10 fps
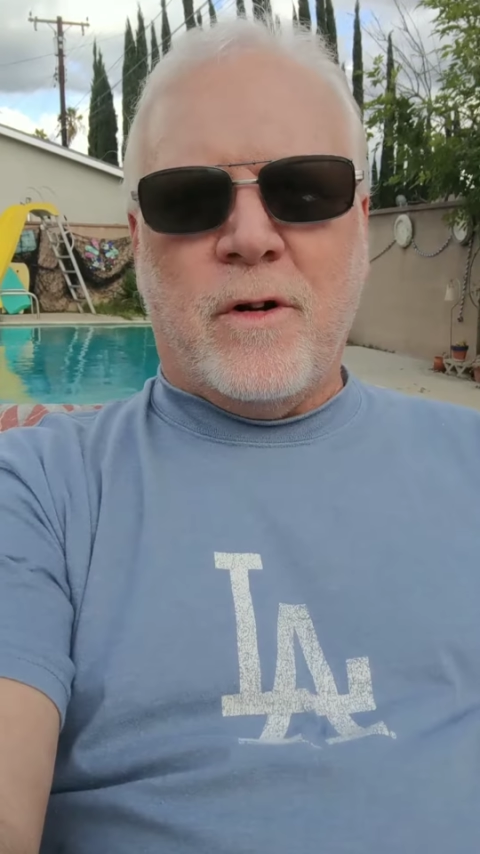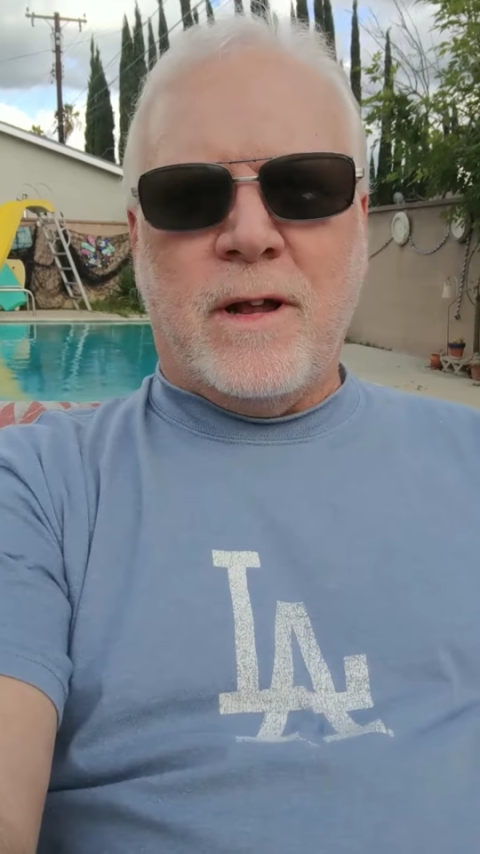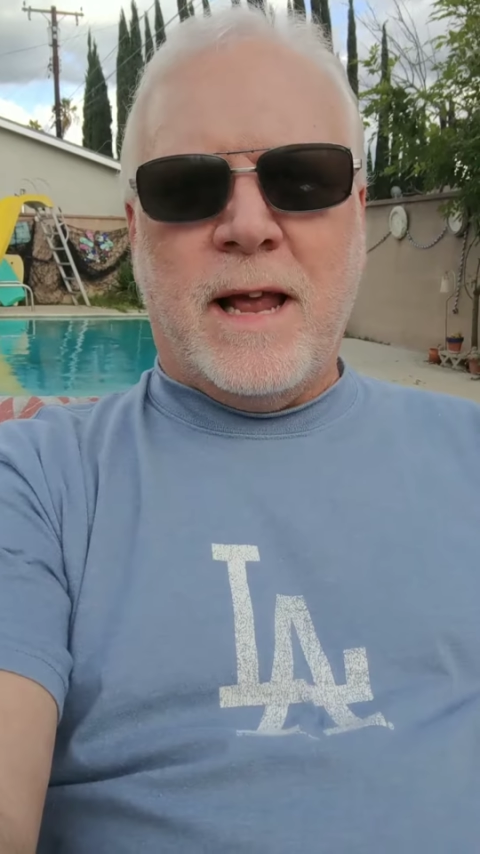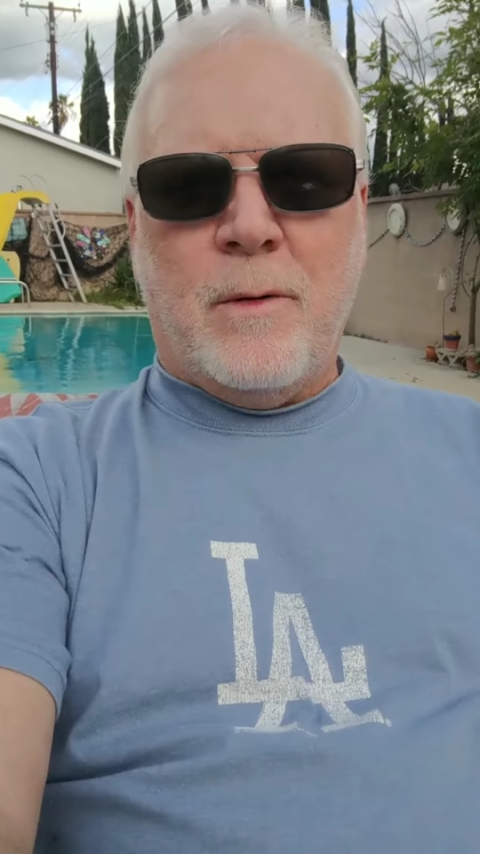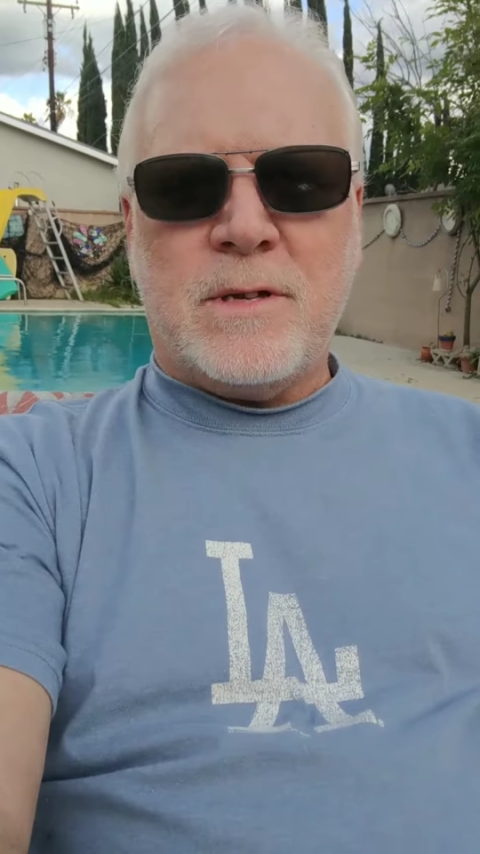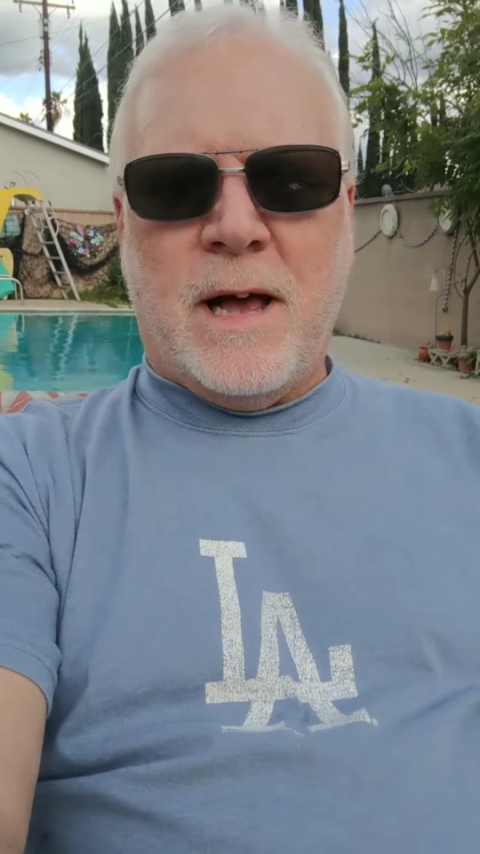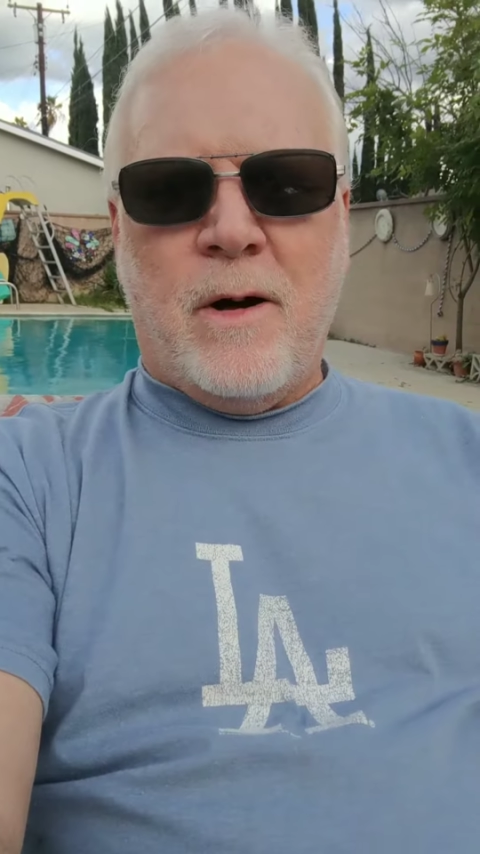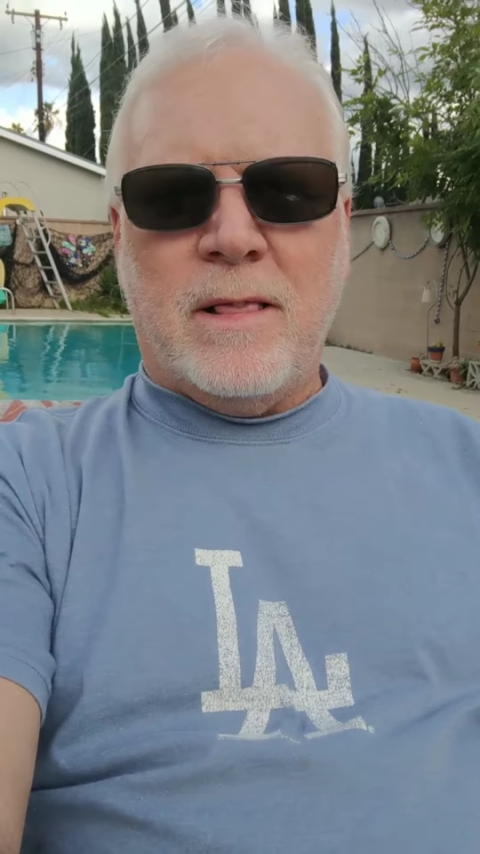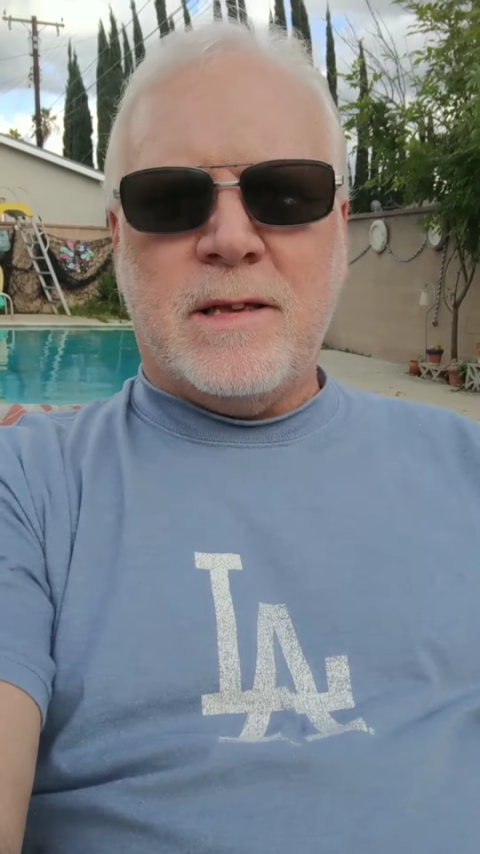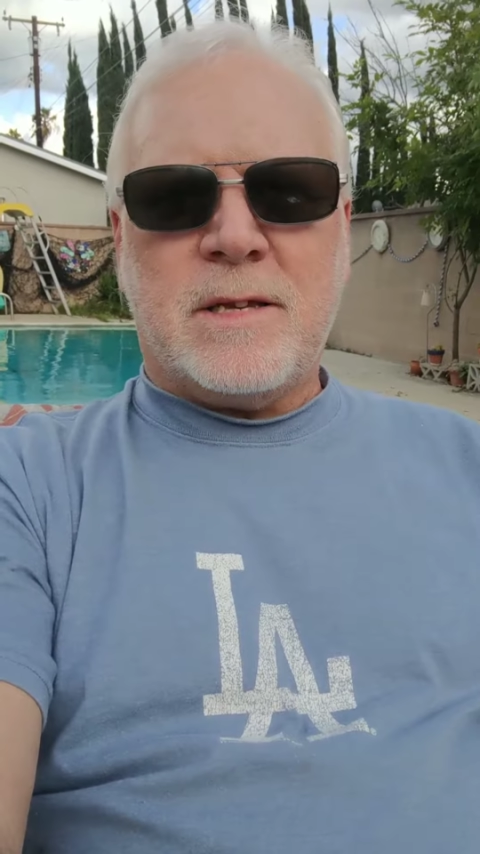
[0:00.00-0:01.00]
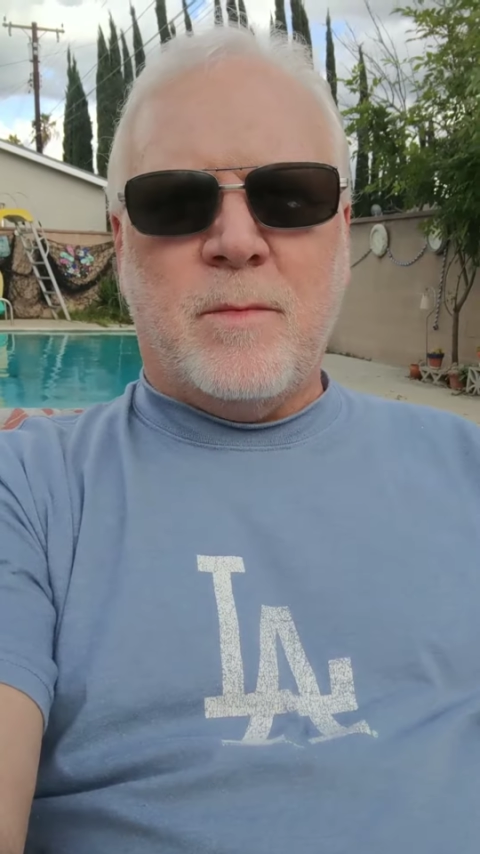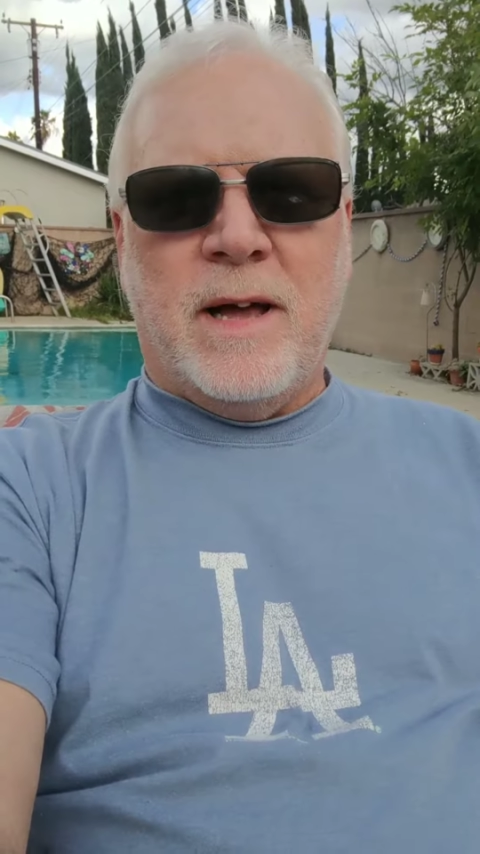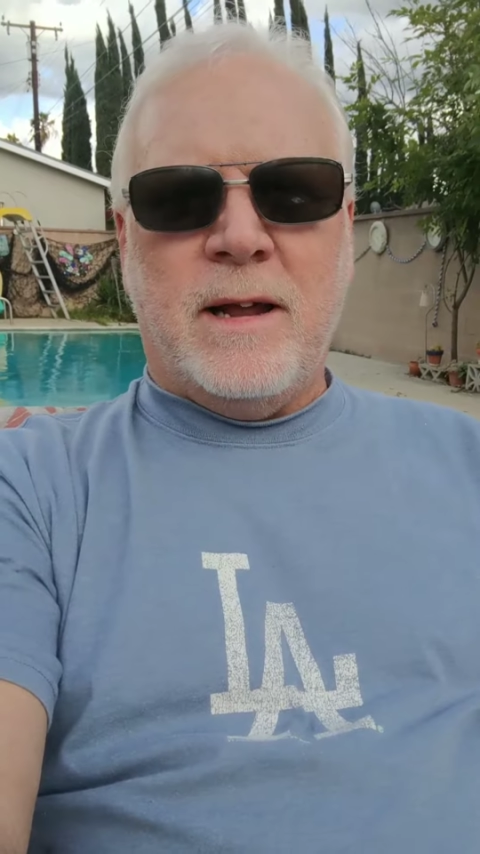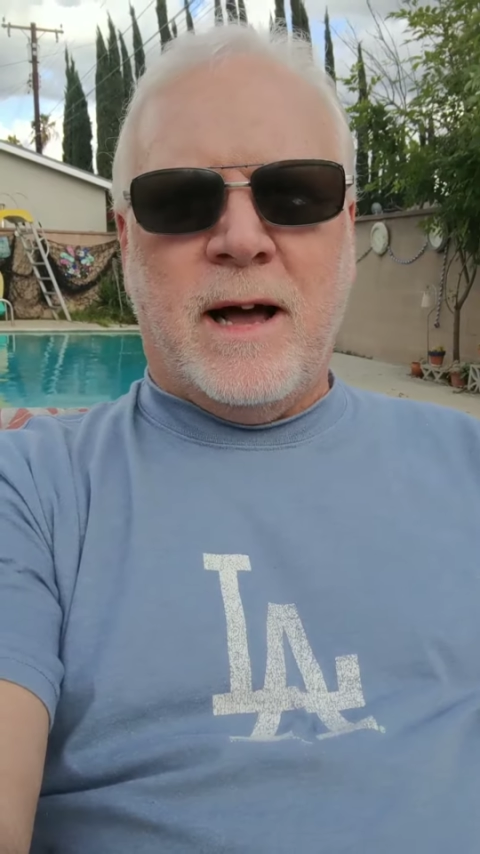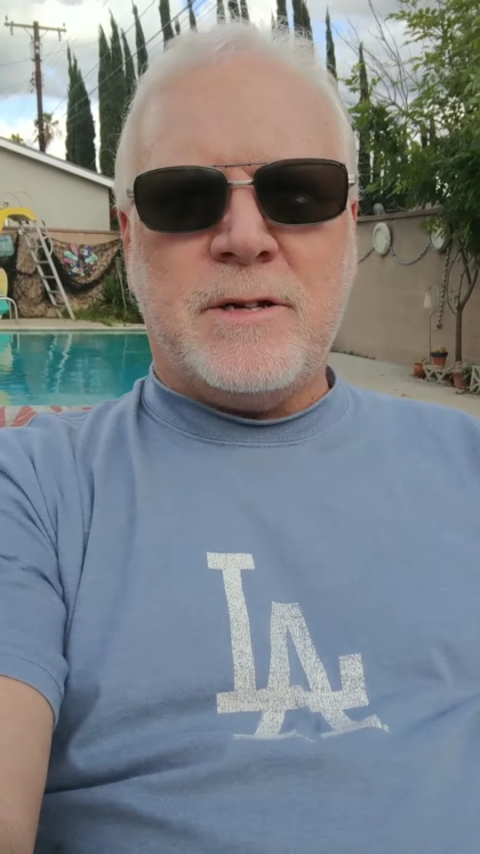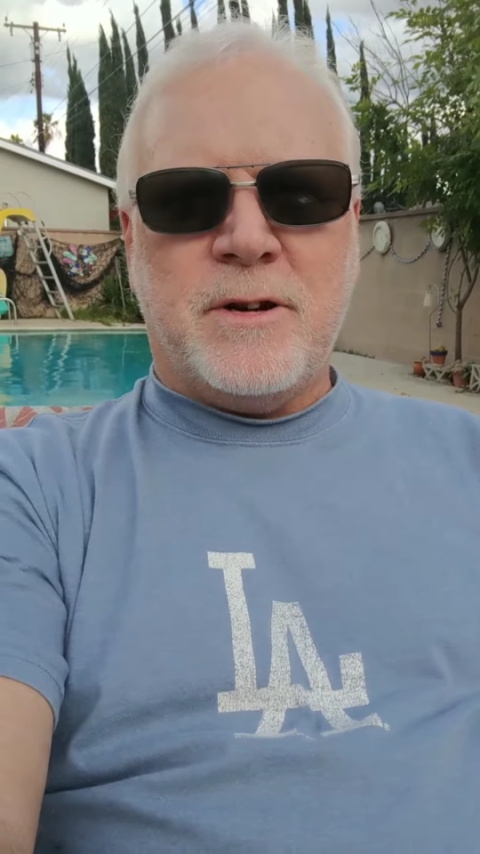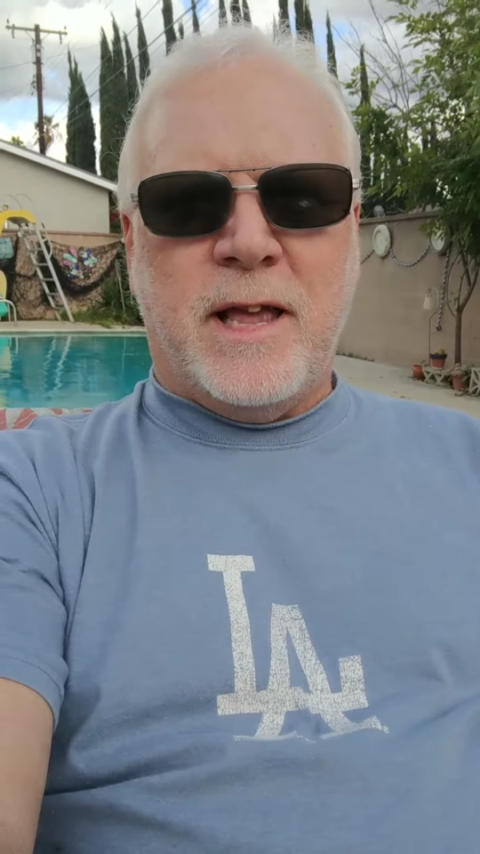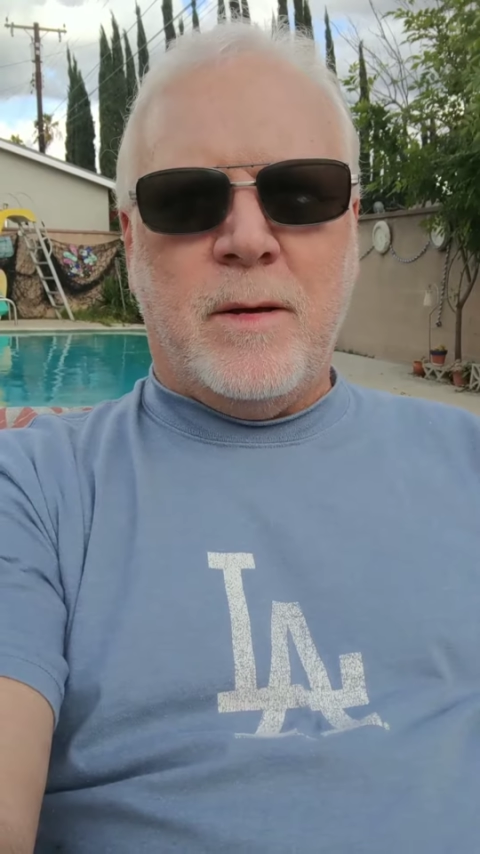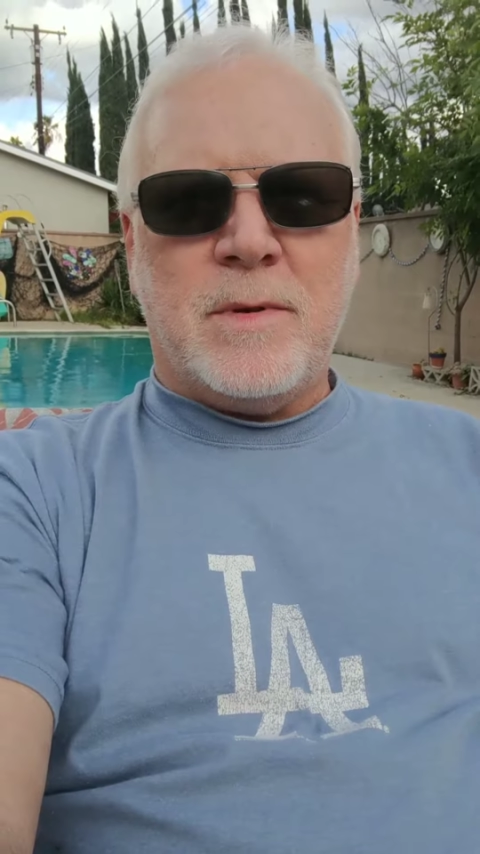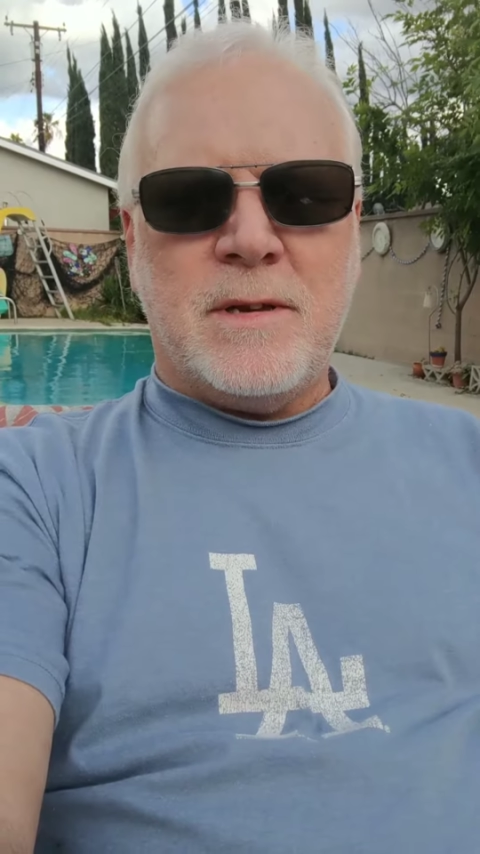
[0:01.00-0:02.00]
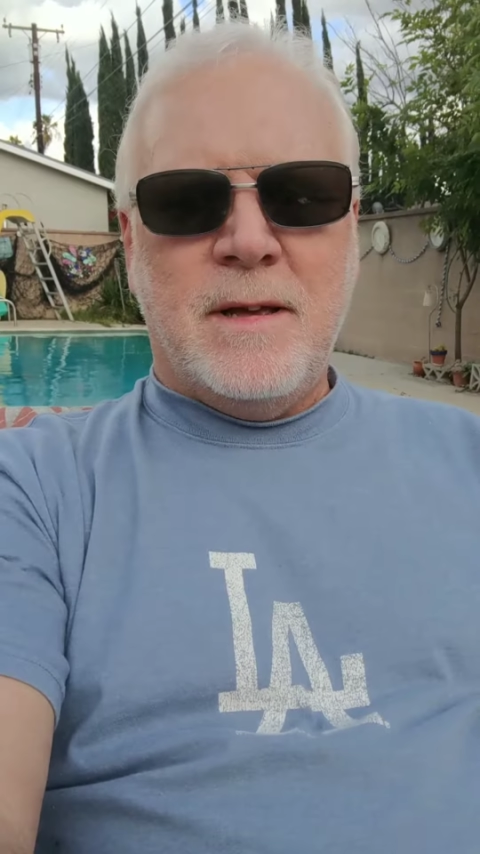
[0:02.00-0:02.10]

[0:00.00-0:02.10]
And that was how I listened to my Dodger games.